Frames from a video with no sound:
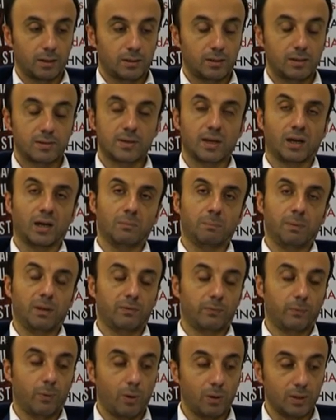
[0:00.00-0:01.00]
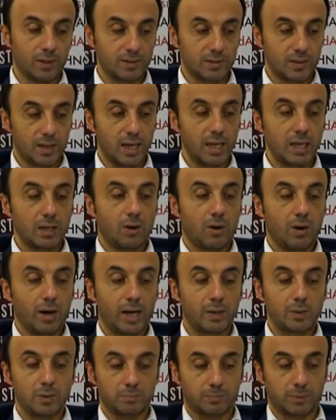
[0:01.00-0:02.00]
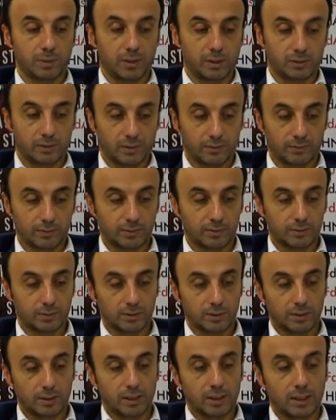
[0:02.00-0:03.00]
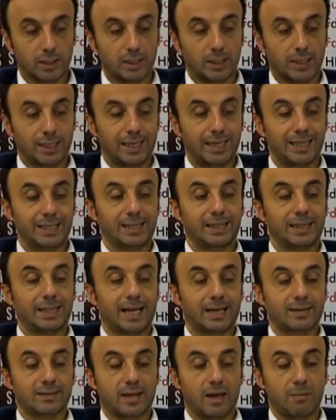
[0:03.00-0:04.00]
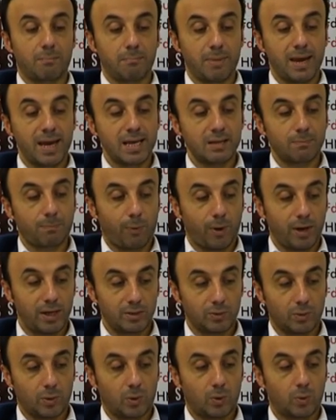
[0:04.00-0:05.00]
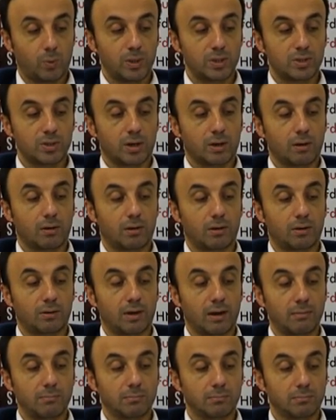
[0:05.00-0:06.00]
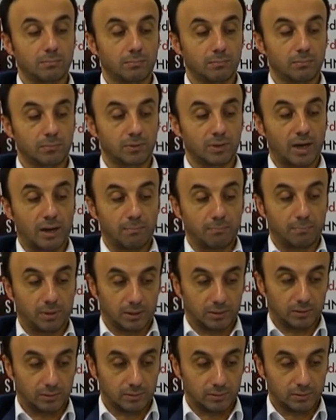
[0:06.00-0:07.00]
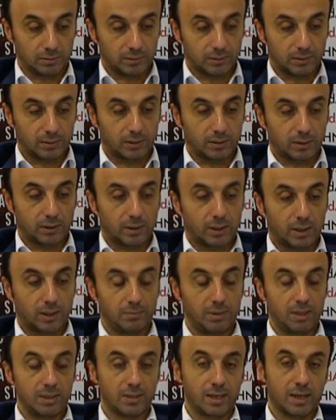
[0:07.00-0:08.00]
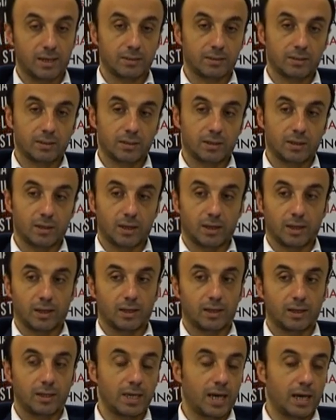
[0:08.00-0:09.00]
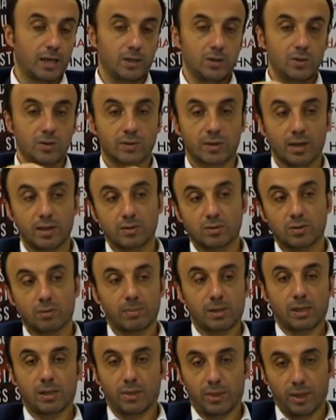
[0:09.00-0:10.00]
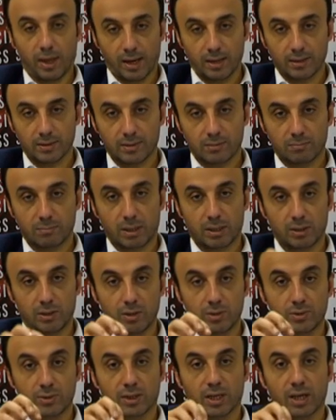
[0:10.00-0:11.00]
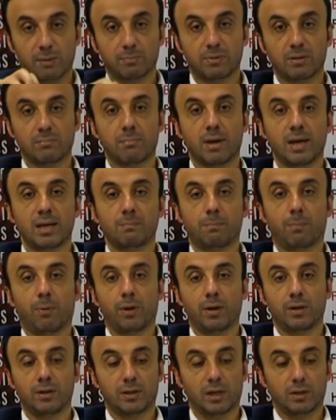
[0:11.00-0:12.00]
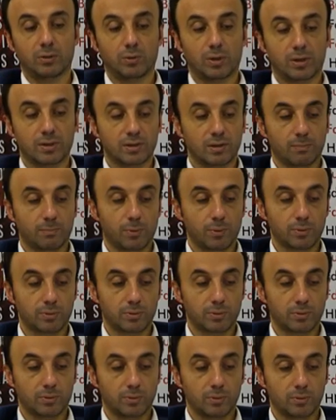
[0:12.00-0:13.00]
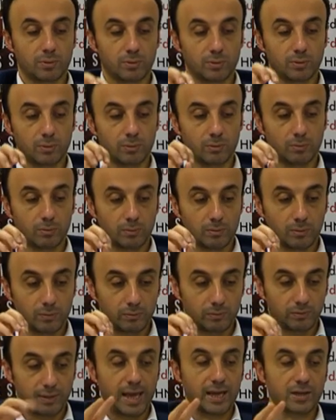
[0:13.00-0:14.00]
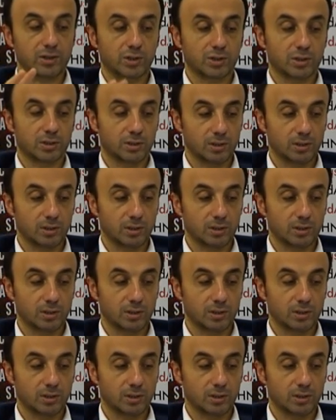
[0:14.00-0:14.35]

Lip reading: The second pitfall is the incoherent paragraphs. It lacks a main point or which ramble. I mean that, yeah, you say so many things, but you skip the main point that you are supposed to flash.